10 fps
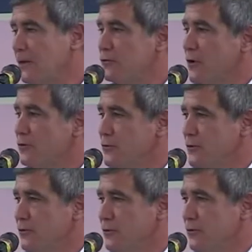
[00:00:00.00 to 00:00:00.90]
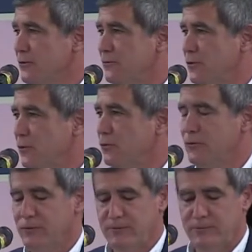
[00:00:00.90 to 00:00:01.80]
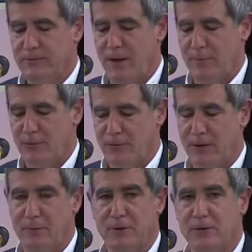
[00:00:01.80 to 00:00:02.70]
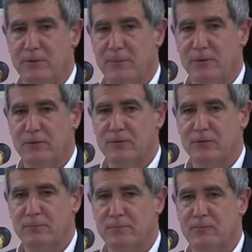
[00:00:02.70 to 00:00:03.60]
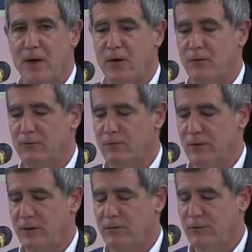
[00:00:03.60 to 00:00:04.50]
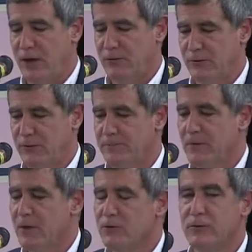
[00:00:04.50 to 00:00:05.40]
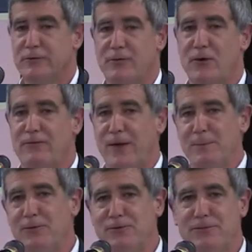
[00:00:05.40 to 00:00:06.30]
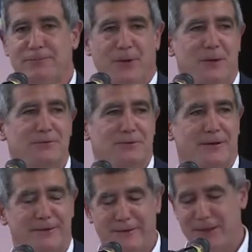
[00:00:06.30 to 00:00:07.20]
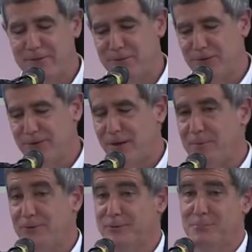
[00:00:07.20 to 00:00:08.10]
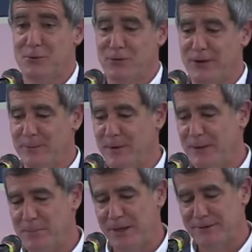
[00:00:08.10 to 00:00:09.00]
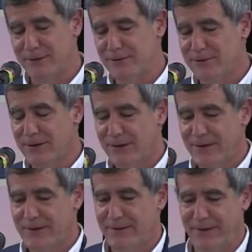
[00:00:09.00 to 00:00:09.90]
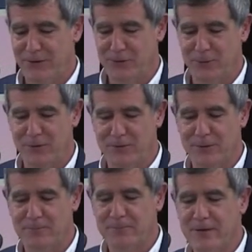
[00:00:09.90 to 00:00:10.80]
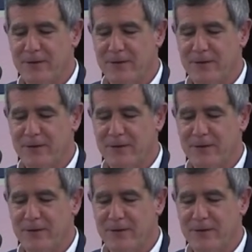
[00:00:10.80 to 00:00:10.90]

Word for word: and instructs her that she's to seduce Thomas to get him to give up his vow of uh, chastity. So this is a very famous you know, incident in the life of St. Thomas. is portrayed in many paintings. Uh, here's one of them.